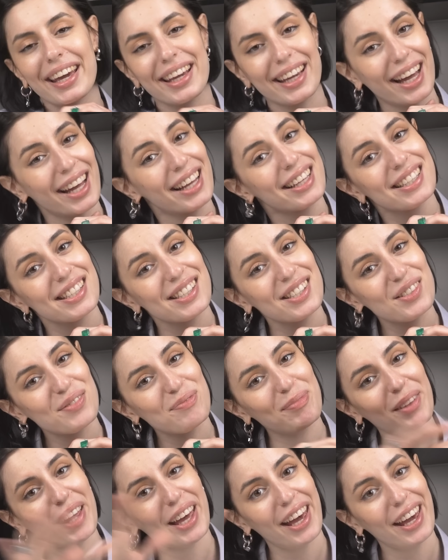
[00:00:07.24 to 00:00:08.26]
Hi guys,
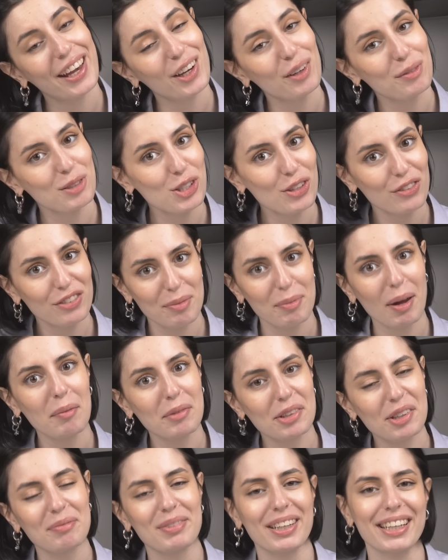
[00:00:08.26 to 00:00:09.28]
I hope you still
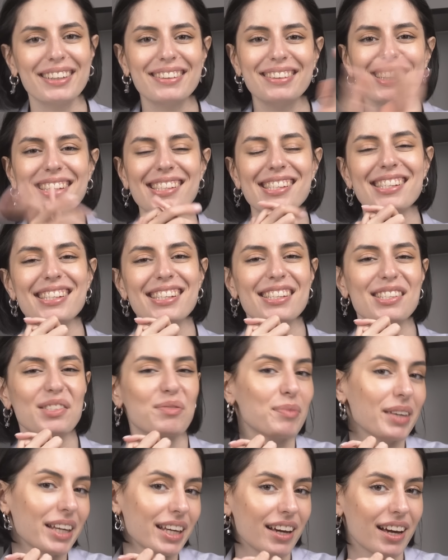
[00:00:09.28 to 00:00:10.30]
remember me. This
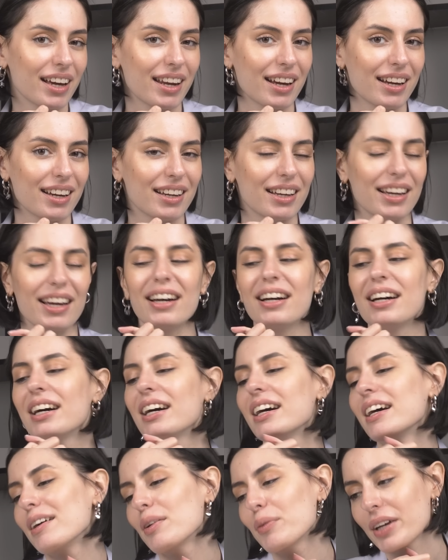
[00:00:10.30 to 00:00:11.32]
is me, Anna,
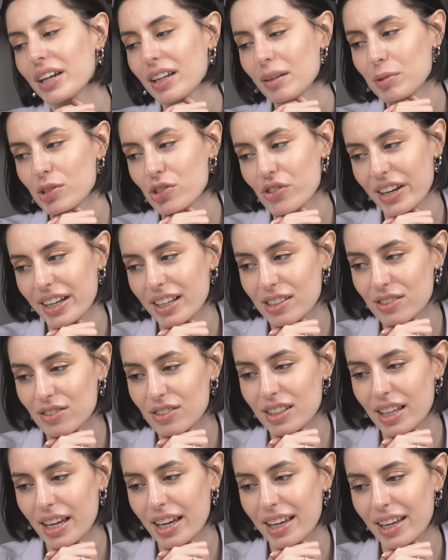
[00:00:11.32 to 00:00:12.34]
and we're gonna be trading
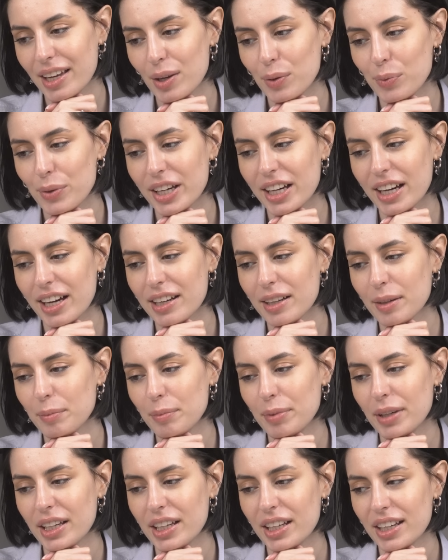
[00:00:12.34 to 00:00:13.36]
today. We're gonna
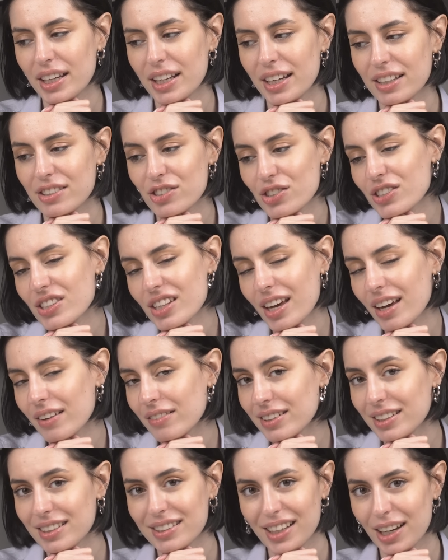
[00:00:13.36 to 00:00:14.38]
be just
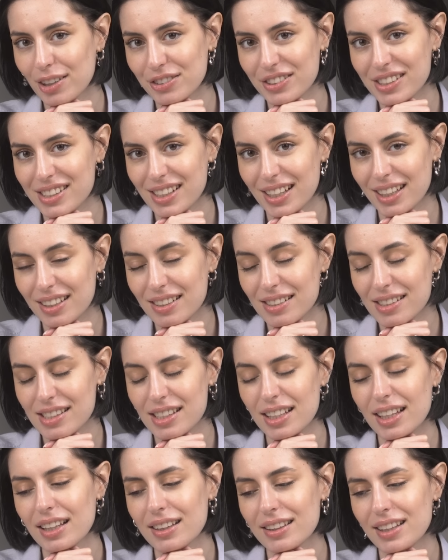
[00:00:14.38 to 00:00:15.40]
having our
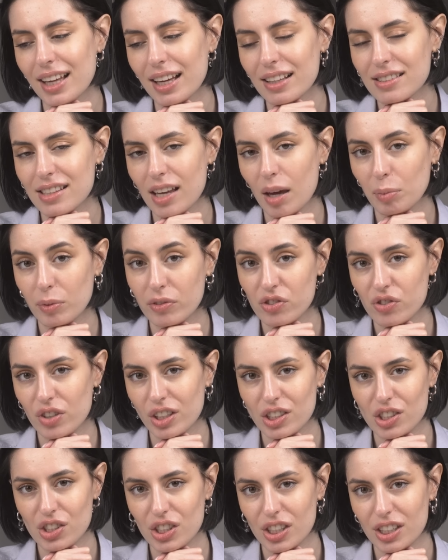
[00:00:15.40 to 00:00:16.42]
results and that type of
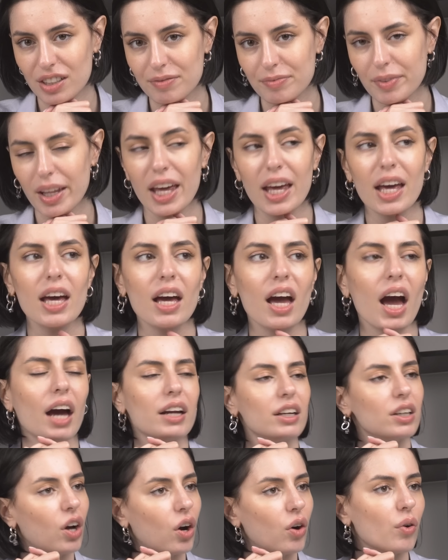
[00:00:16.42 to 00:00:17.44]
strategy.
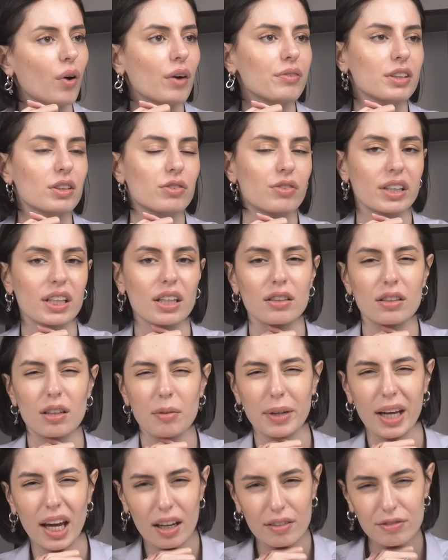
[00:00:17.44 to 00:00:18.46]
I don't know, I feel already a
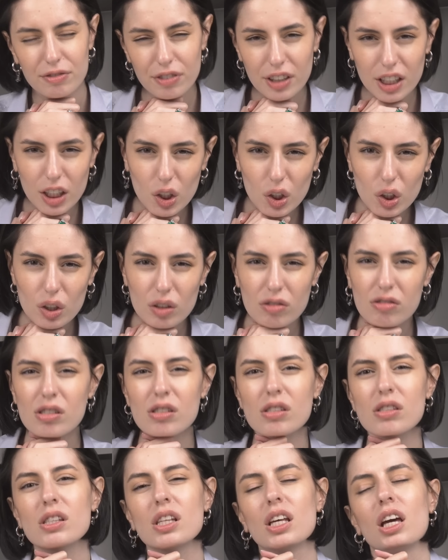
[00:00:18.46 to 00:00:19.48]
little bit
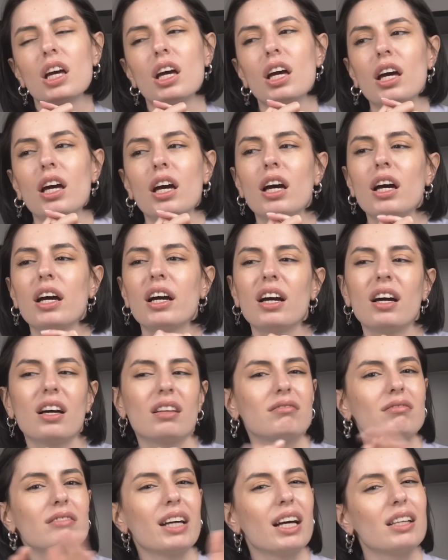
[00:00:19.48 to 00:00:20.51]
confused.
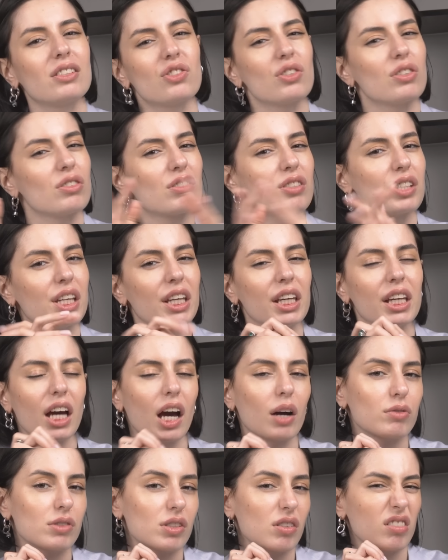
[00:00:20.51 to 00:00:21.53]
Let's just see
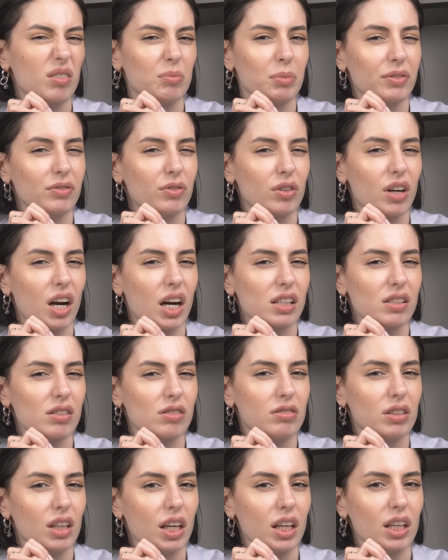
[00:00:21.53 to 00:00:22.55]
how it's gonna be for
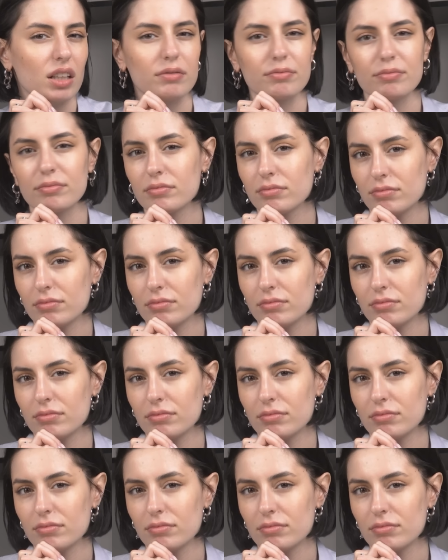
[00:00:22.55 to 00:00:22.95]
us.